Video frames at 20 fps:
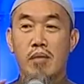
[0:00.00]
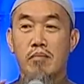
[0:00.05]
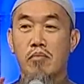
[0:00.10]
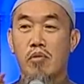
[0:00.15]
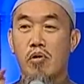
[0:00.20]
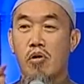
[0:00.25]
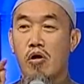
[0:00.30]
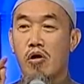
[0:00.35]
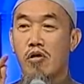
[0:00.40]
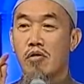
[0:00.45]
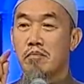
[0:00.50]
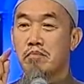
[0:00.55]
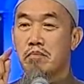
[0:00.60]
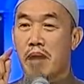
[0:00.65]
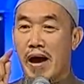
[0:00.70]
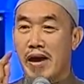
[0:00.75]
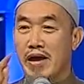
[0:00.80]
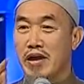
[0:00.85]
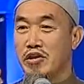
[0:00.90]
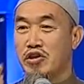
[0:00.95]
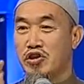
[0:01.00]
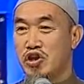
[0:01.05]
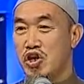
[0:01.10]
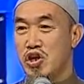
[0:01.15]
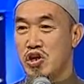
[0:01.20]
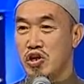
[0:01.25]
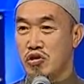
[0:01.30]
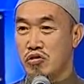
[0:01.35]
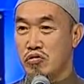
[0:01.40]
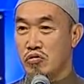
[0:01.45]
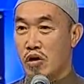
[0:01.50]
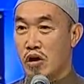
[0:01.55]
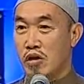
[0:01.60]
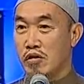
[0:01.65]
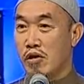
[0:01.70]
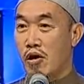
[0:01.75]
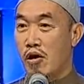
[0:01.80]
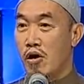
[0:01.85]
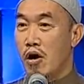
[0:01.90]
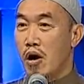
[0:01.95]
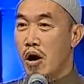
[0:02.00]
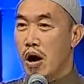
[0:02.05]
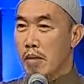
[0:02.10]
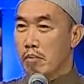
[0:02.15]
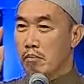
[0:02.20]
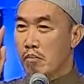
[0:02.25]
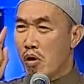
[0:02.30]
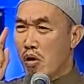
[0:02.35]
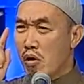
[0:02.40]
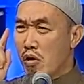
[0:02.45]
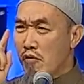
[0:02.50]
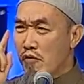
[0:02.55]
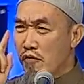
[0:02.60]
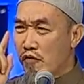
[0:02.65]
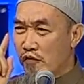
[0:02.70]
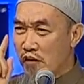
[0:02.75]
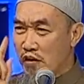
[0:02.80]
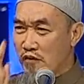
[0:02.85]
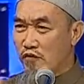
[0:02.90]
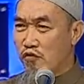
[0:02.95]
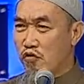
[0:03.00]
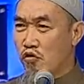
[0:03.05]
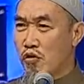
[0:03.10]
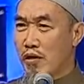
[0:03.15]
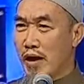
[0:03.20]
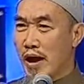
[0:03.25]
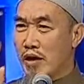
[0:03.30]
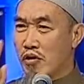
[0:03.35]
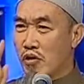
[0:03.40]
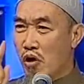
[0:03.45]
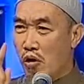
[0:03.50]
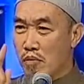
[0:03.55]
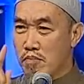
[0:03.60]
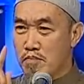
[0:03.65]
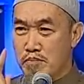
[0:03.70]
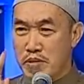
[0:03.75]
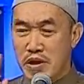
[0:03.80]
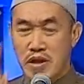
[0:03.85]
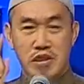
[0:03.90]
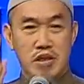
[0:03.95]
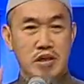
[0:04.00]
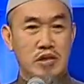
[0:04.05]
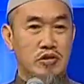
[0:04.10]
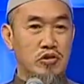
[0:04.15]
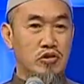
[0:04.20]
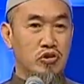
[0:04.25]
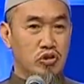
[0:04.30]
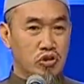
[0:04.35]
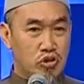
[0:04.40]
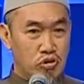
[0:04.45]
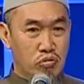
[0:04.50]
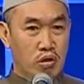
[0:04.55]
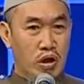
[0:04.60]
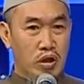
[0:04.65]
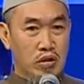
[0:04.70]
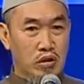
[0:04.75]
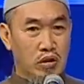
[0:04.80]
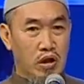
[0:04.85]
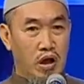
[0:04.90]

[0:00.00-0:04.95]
who are more piety to Allah, more faithful and obedient to